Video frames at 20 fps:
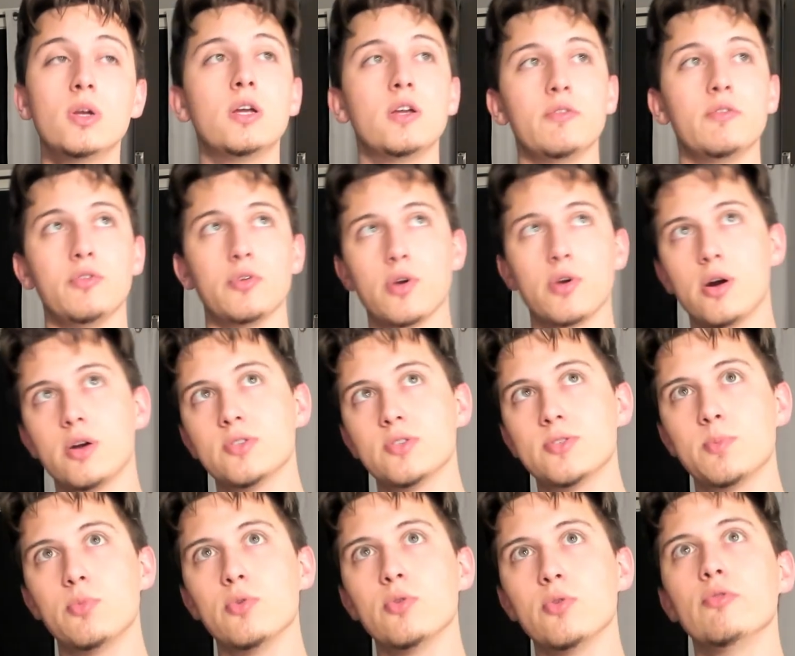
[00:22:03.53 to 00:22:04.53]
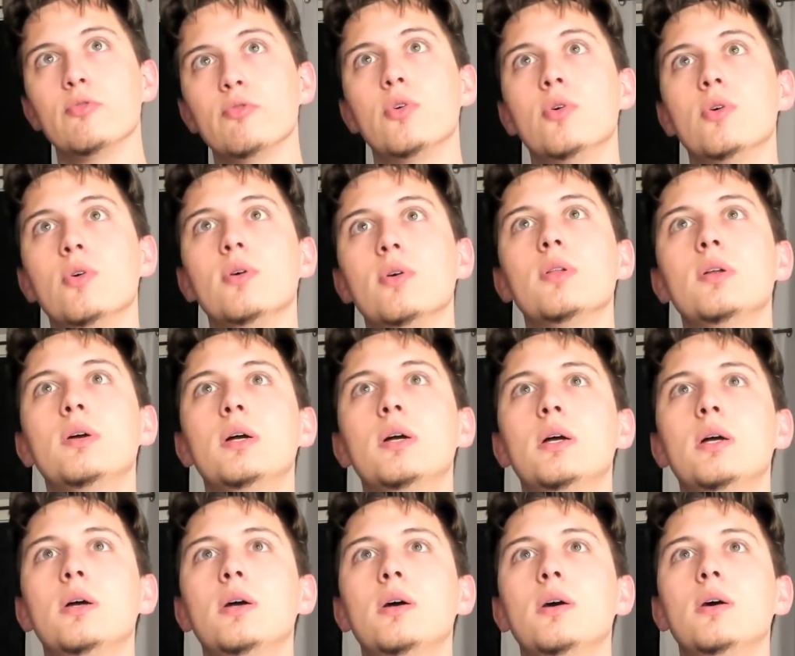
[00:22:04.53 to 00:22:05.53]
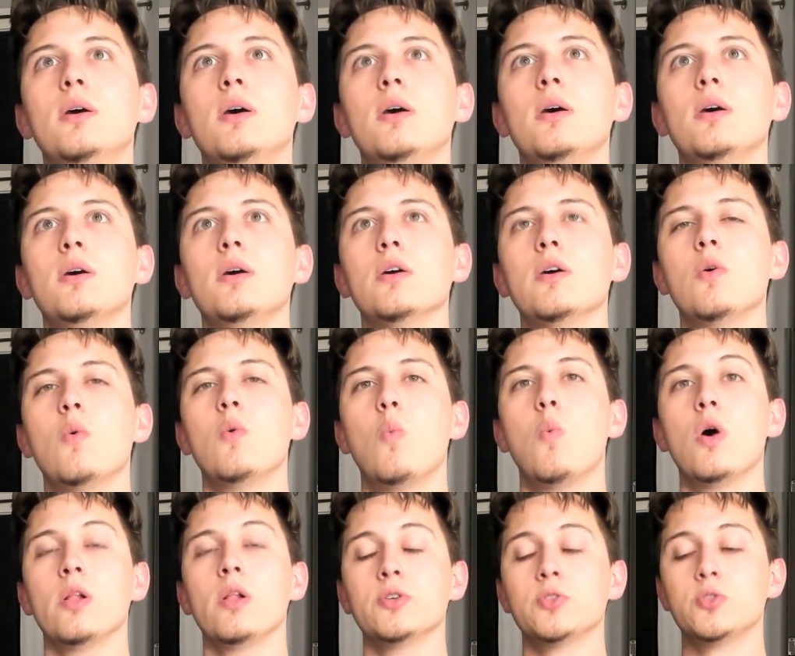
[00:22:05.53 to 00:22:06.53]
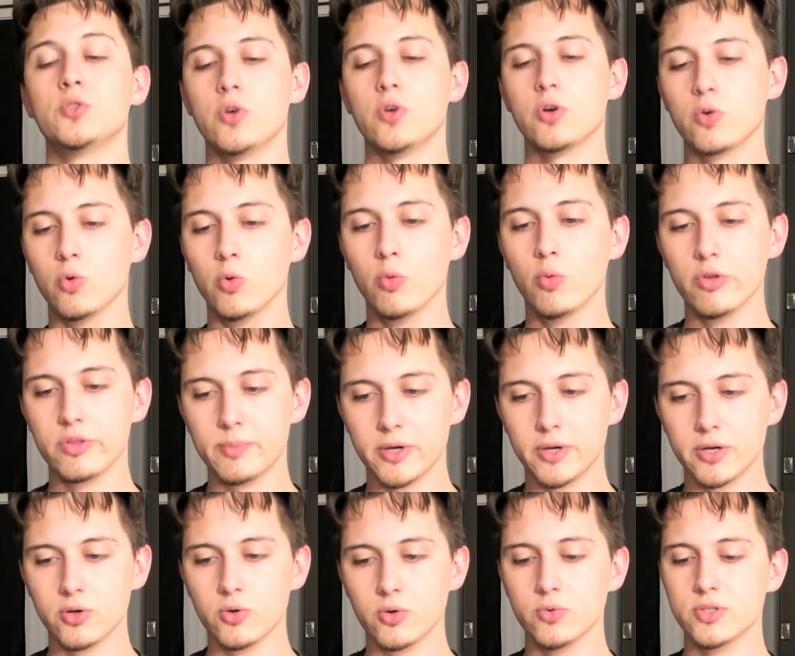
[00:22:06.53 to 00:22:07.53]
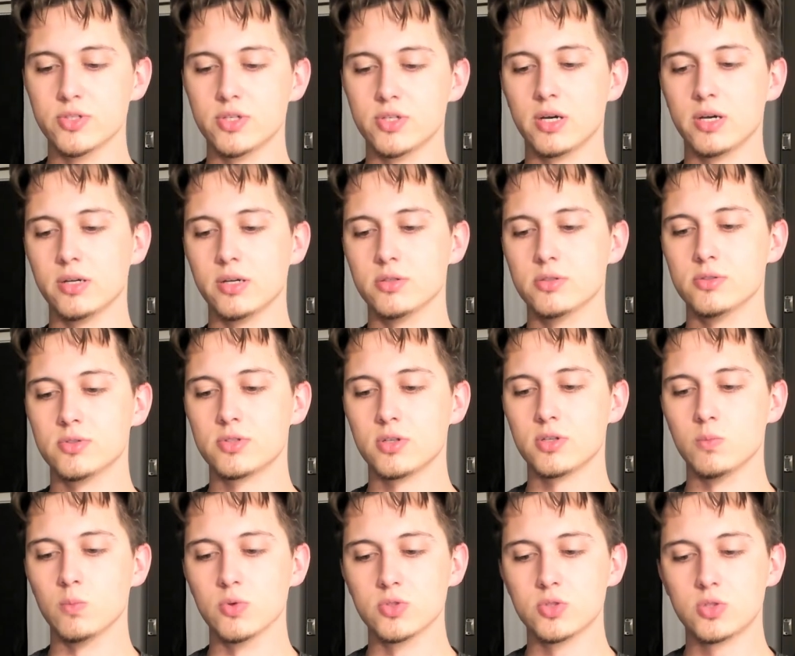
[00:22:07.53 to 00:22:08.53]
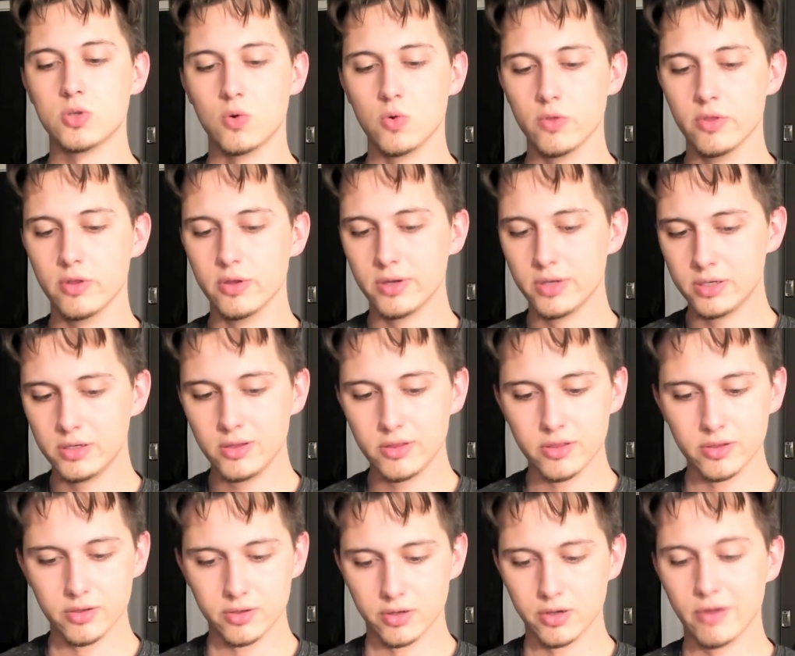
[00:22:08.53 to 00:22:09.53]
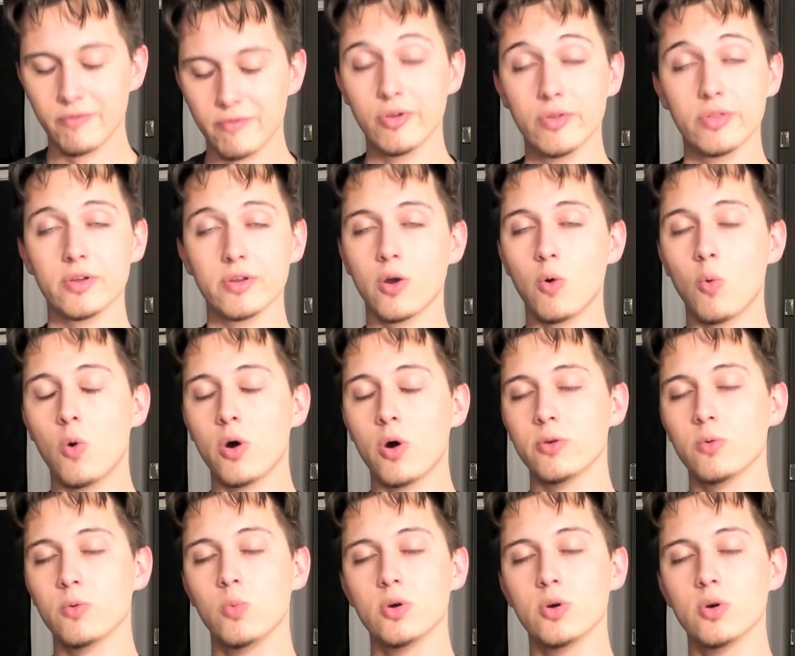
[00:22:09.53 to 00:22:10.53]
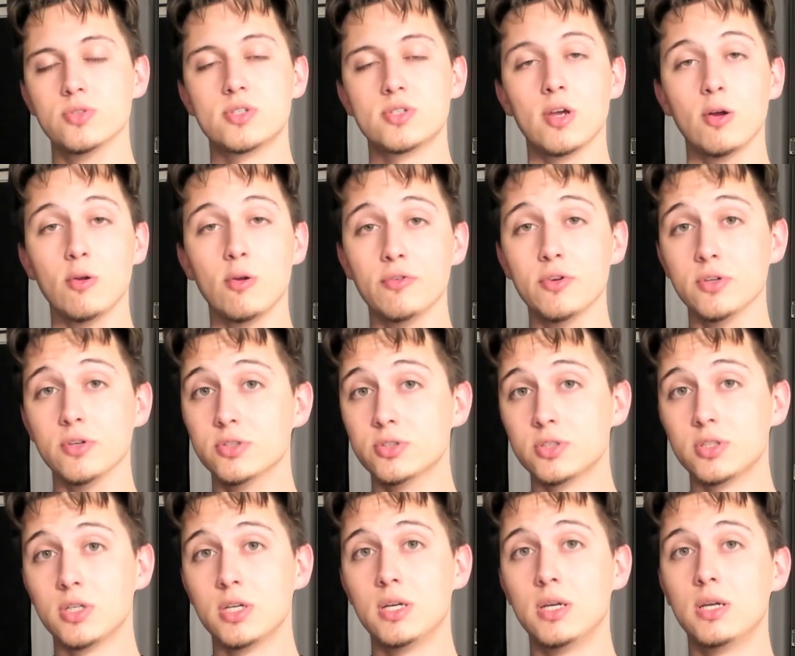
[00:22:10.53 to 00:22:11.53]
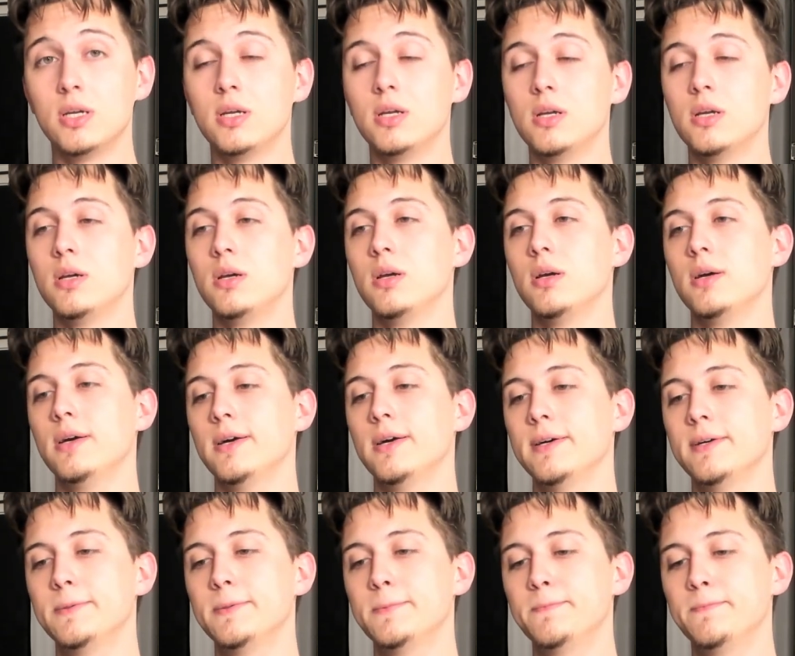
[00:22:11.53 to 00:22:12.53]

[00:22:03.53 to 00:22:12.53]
for God's approval, while I struggled with my own desires and was told that anything and everything I wanted was selfish. Um,